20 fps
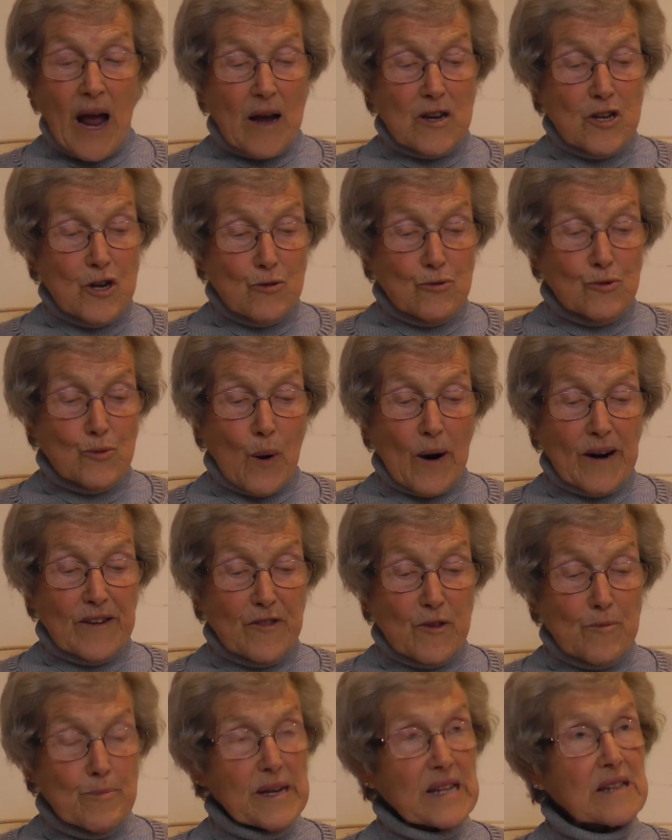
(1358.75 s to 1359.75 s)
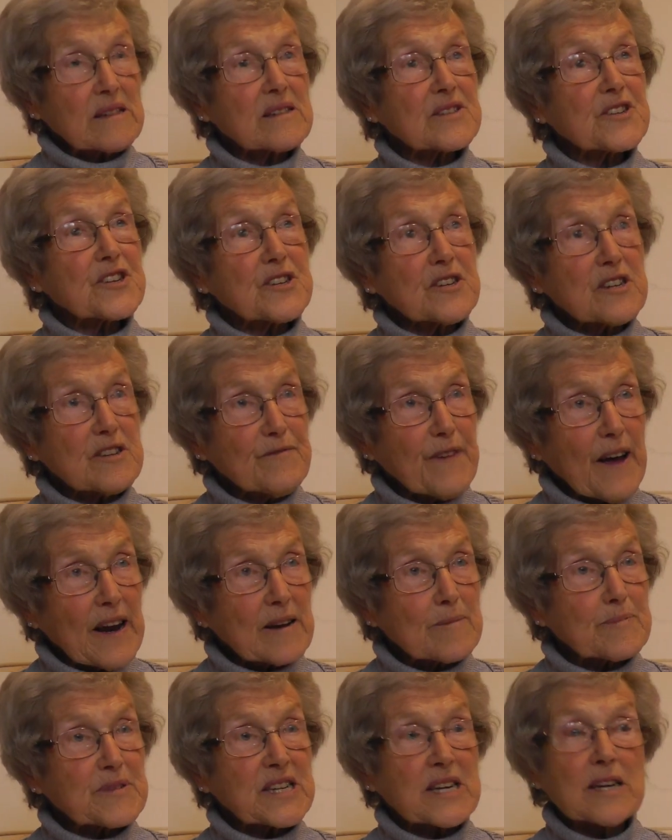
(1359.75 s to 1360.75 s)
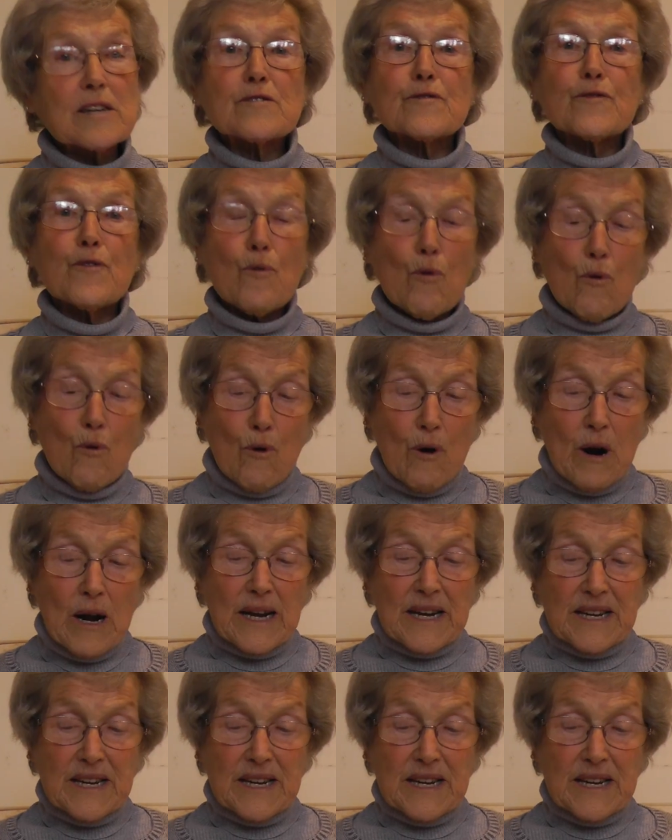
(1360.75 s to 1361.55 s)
used one of the mills and developed it for